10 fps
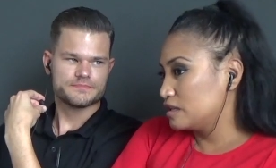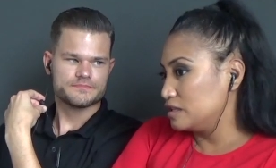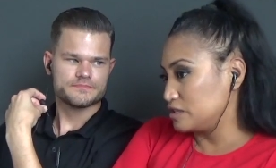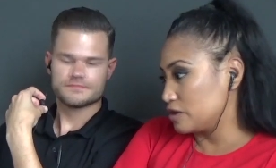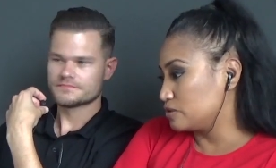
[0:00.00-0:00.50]

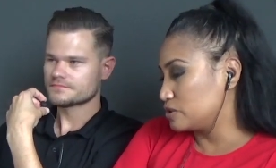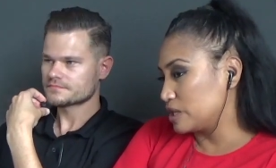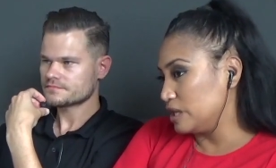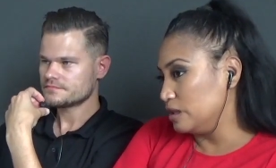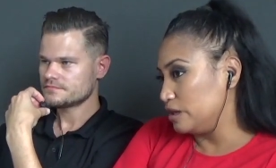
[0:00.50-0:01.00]
Speaker 1: He's going to
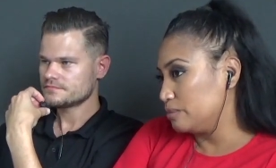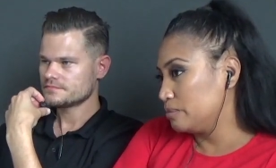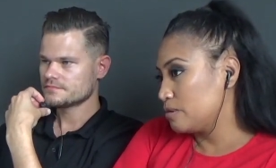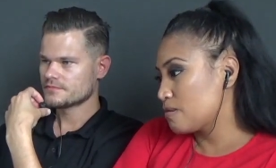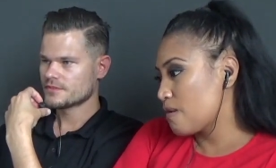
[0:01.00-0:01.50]
kill
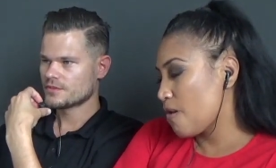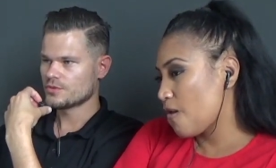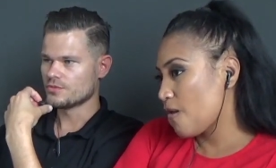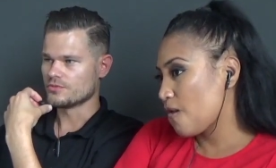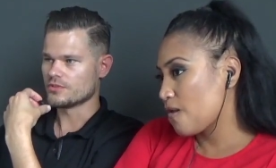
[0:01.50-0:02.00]
him.
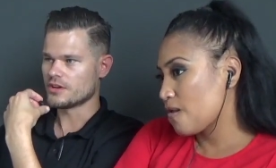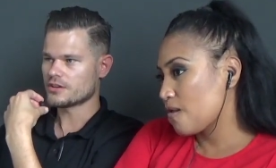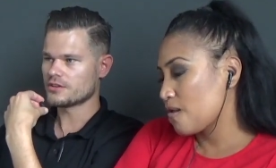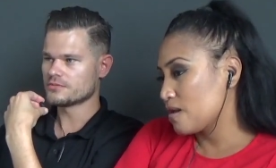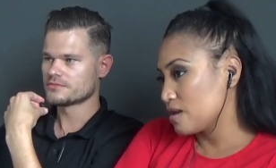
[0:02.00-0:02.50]
Speaker 2: Who?
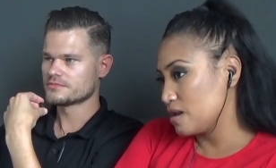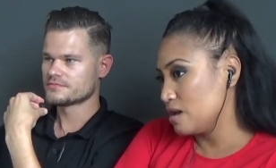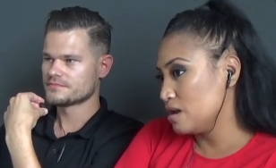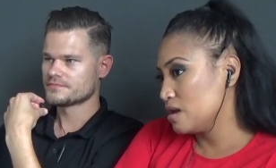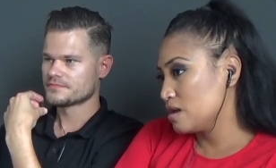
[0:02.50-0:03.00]
Largo?
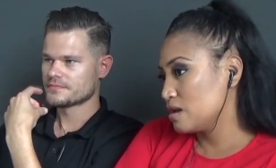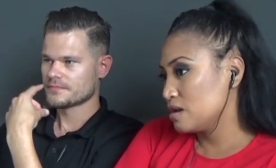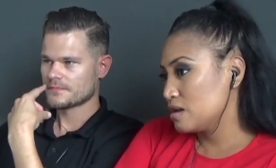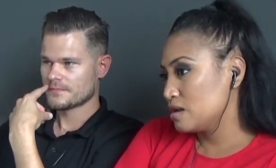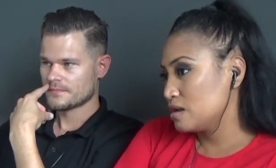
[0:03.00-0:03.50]
Yeah.
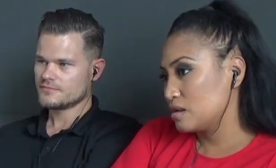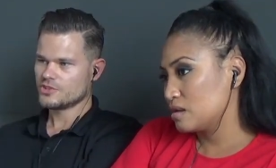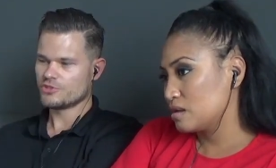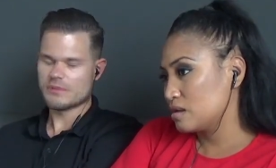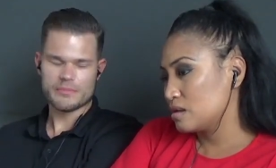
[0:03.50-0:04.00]

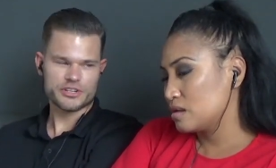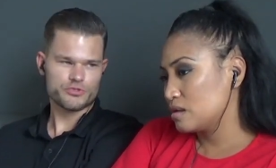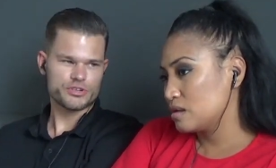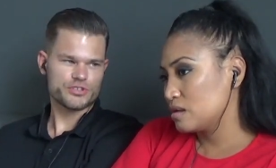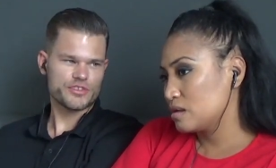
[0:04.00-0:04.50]
Do you remember the
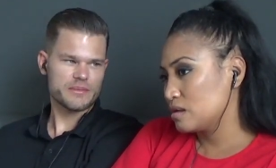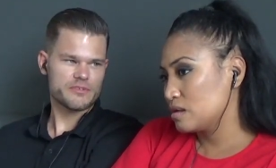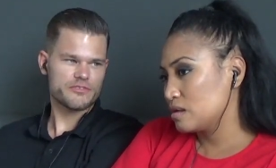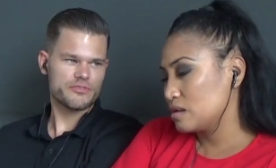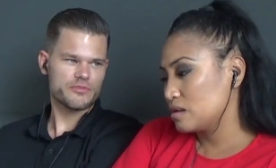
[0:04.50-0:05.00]
real name
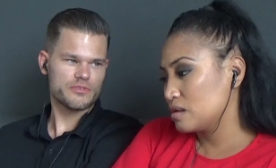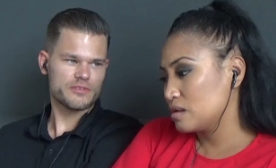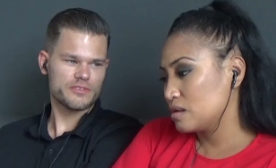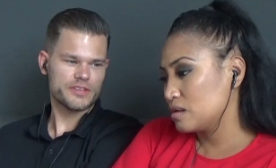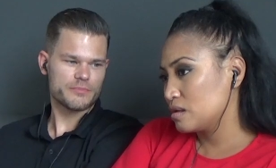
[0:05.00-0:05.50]

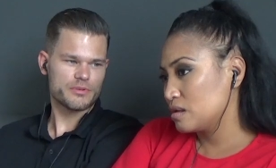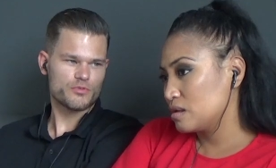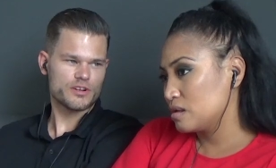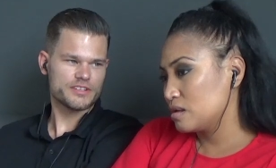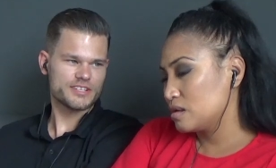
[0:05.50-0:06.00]
of number
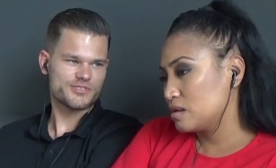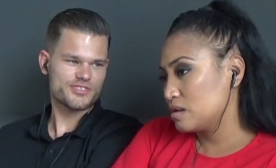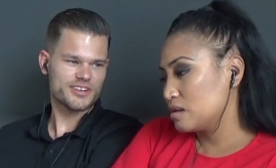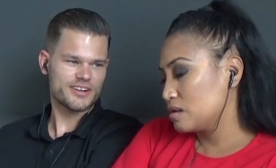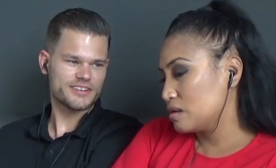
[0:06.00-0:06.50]
one that you
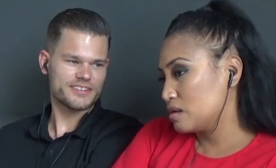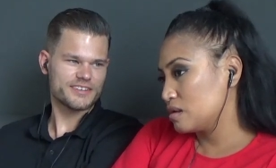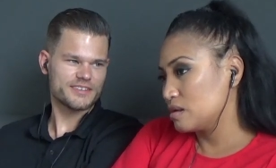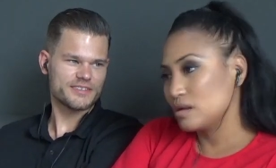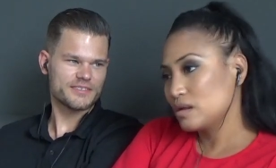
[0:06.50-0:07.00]
saw in
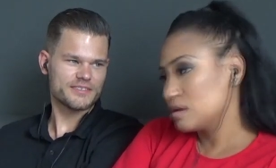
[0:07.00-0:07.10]
the...